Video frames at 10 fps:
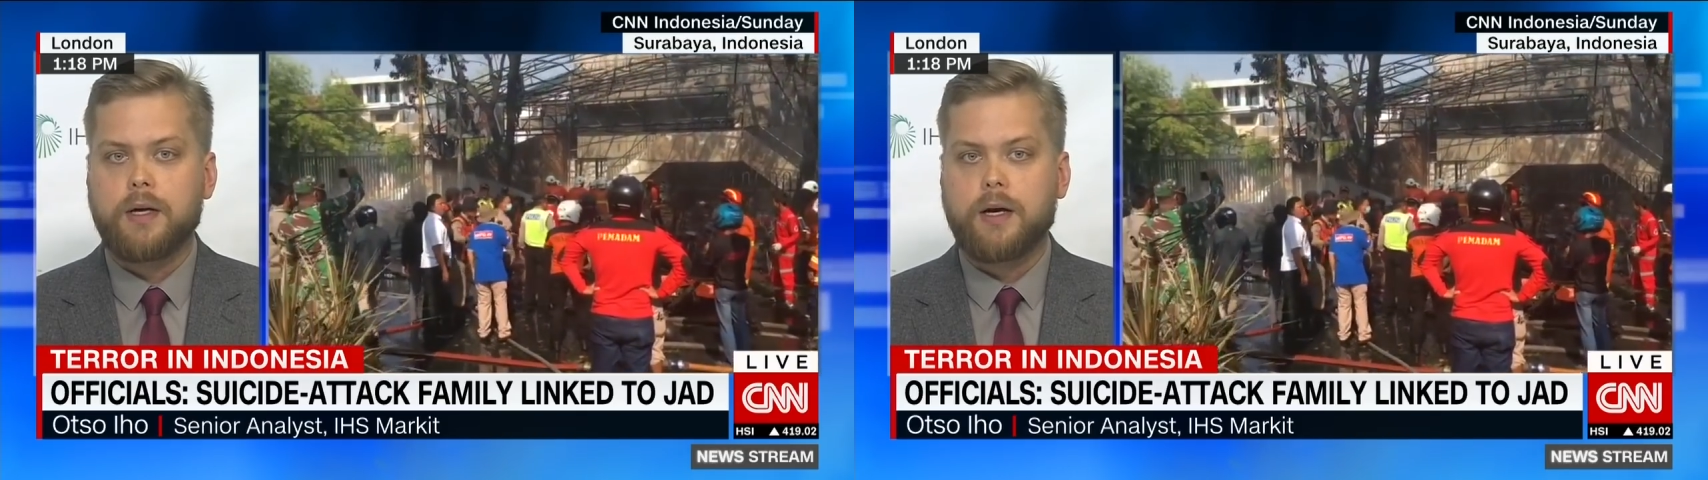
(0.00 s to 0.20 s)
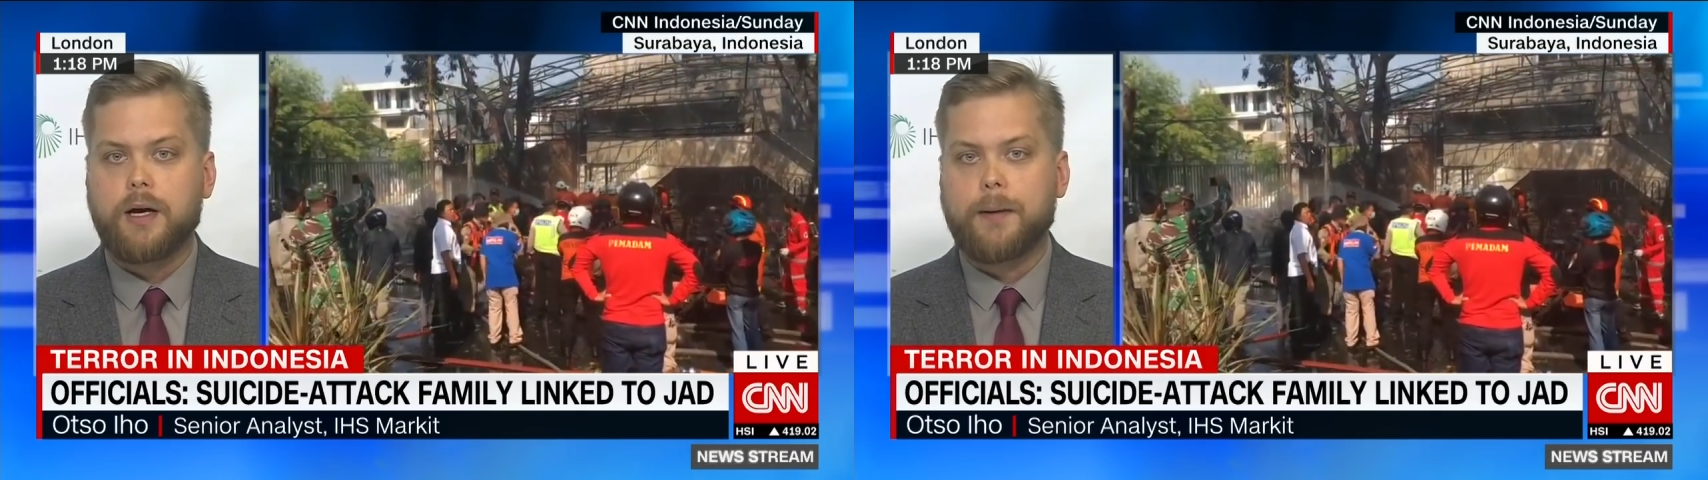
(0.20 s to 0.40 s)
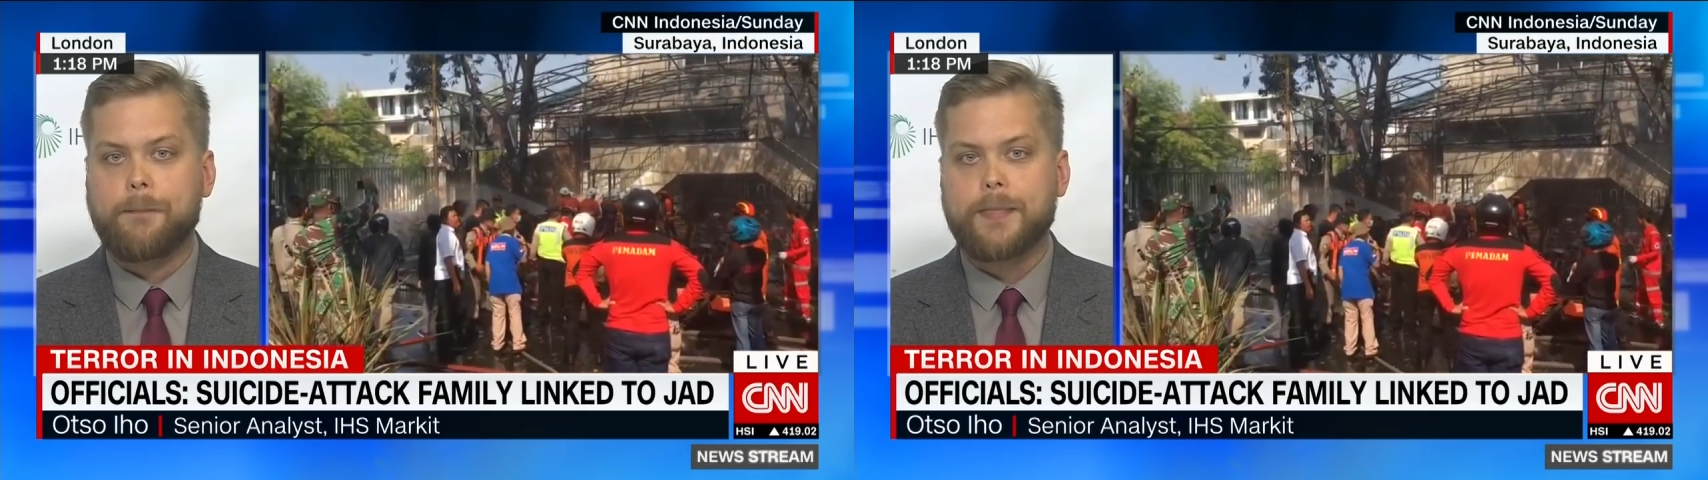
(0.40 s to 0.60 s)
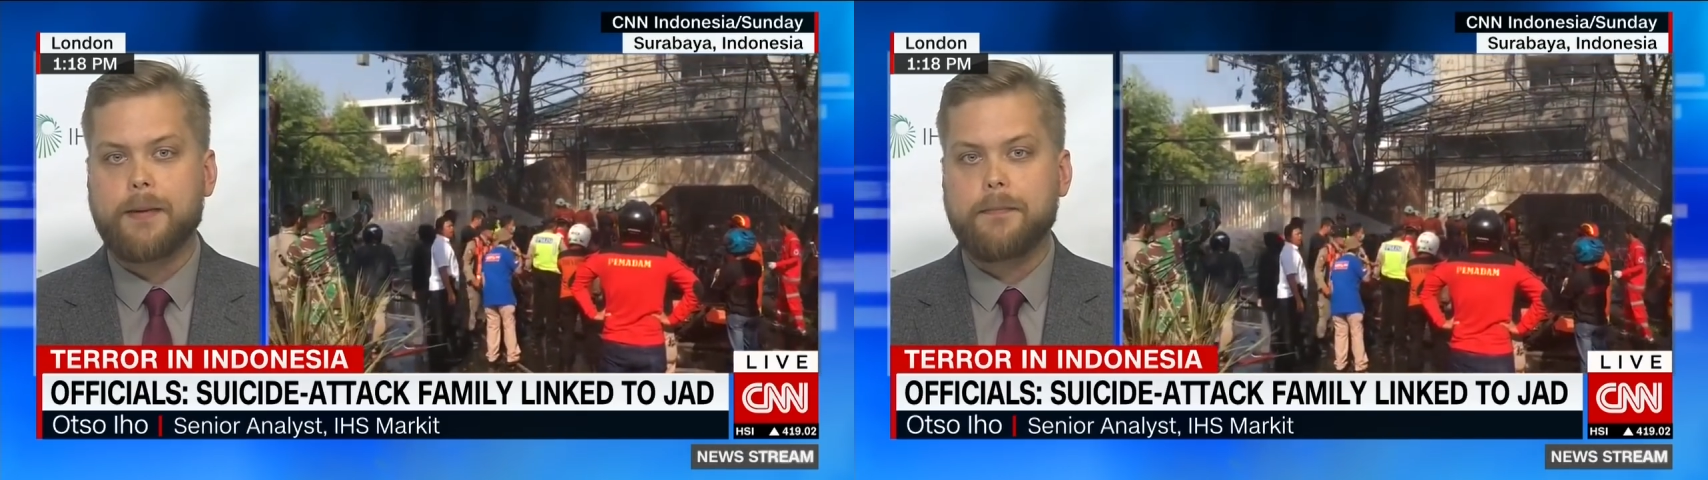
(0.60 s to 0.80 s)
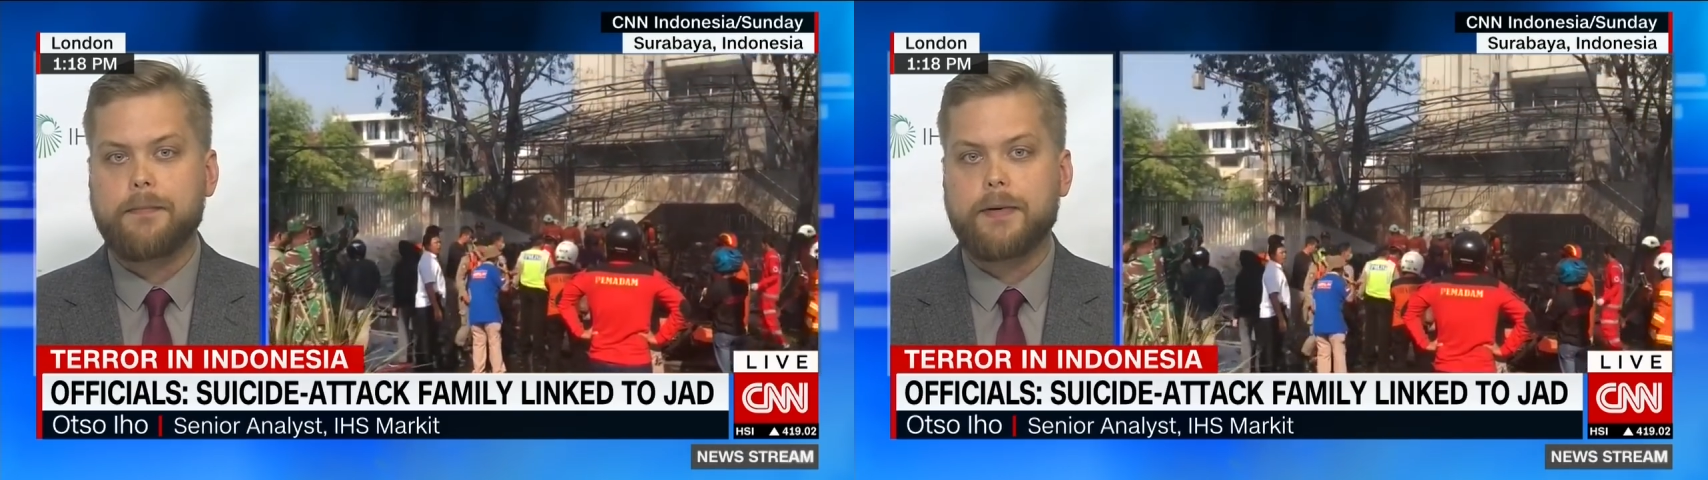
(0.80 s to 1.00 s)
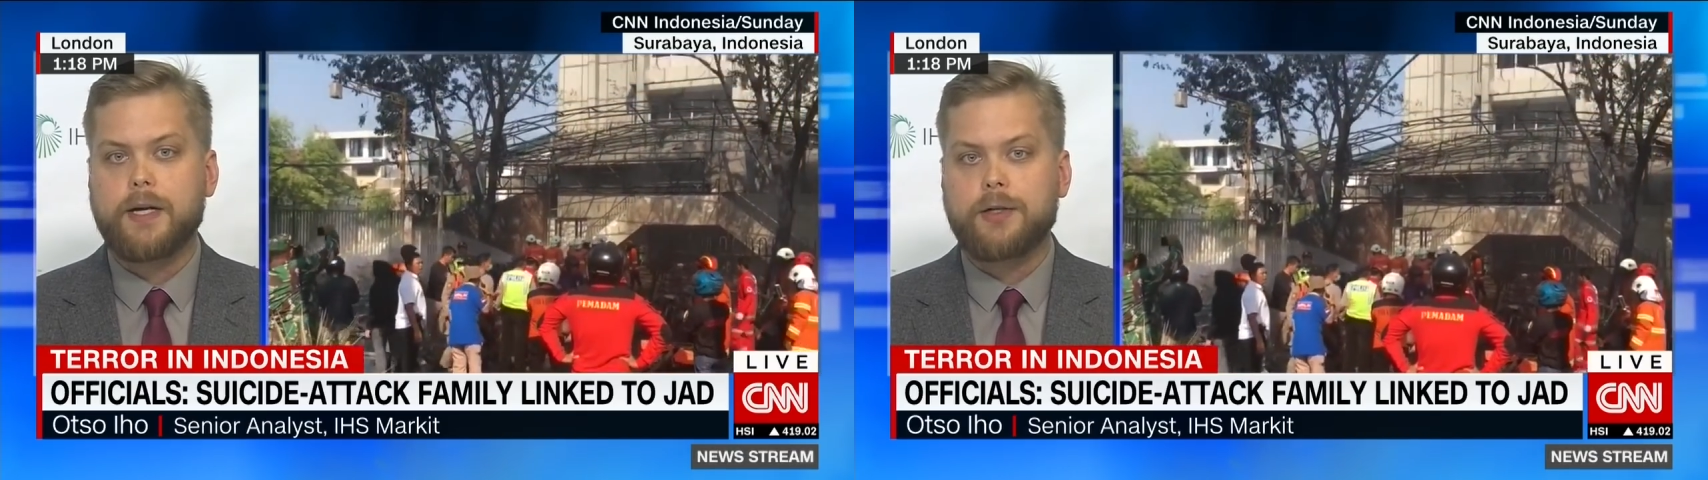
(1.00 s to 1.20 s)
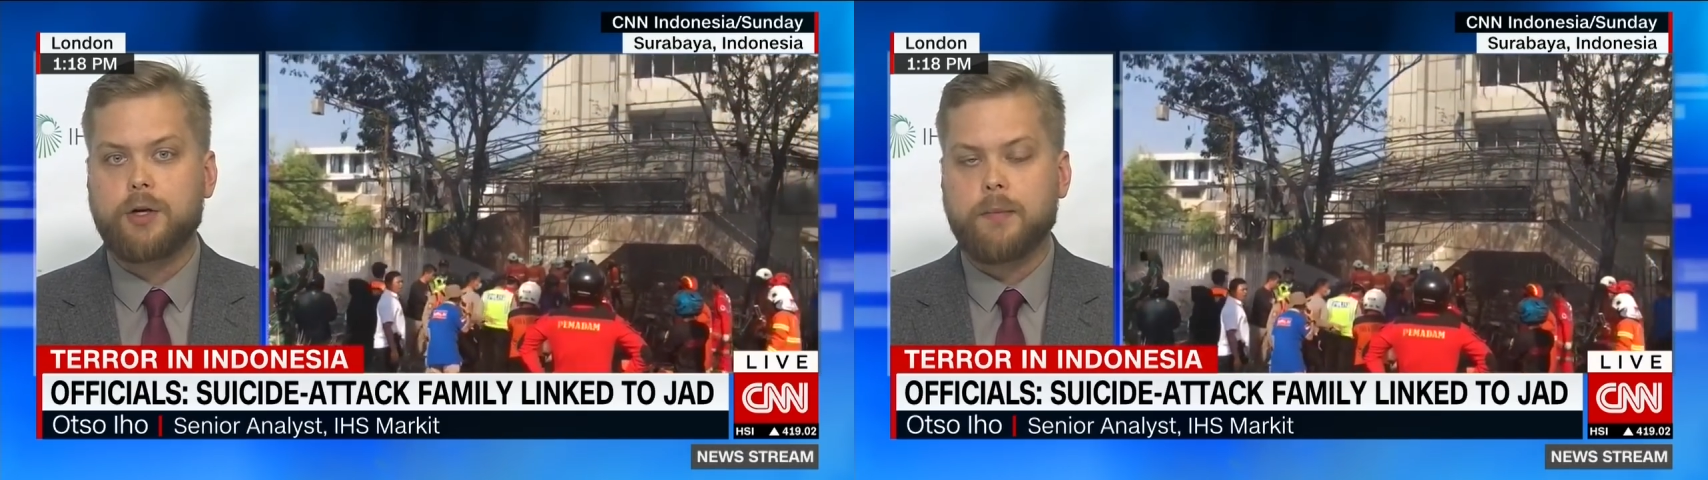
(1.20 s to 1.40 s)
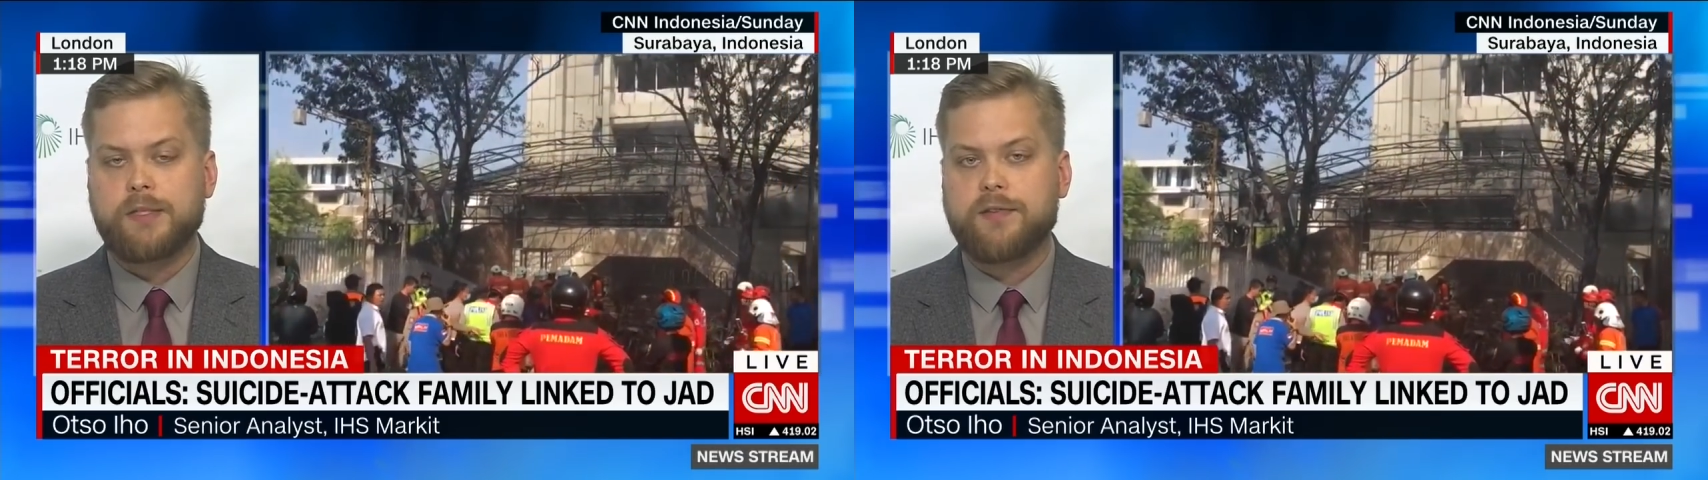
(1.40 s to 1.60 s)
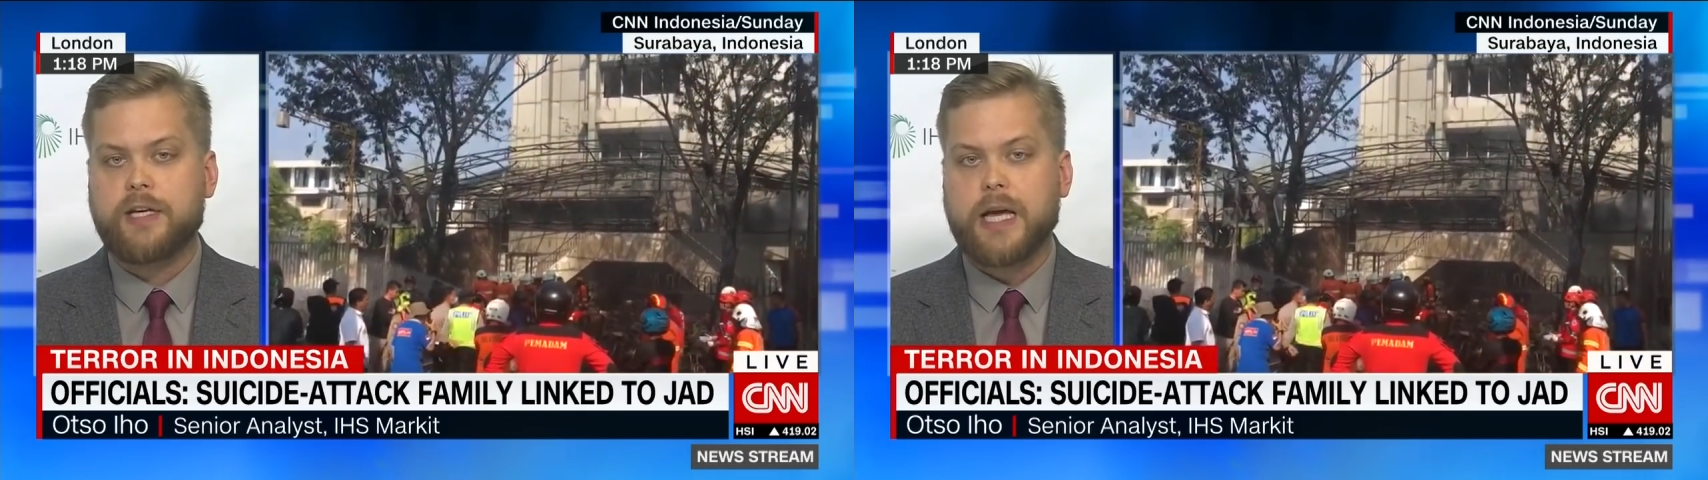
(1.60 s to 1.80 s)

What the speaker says: In terms of the